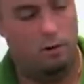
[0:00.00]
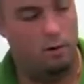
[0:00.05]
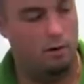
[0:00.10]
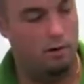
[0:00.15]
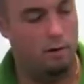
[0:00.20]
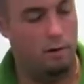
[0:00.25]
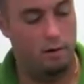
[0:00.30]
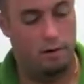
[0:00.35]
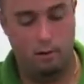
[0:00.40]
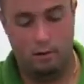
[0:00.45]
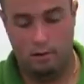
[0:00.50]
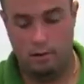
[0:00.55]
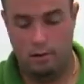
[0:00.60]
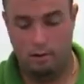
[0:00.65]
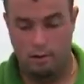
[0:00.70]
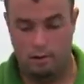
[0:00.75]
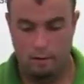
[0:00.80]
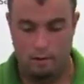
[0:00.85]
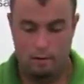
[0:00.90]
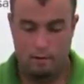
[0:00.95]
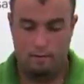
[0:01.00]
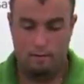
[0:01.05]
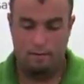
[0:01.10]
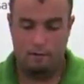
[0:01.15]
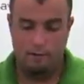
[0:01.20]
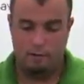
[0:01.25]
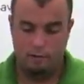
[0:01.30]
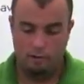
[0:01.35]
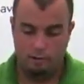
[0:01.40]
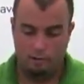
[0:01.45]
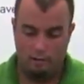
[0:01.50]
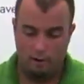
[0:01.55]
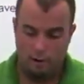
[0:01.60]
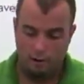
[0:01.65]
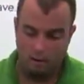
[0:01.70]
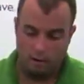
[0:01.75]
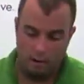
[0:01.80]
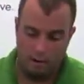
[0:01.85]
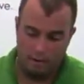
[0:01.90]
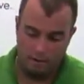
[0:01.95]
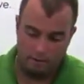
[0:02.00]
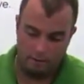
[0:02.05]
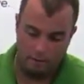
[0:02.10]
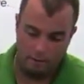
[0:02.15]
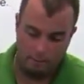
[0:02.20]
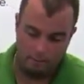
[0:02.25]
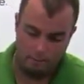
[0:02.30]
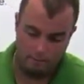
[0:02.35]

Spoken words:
own freshly ground coffee.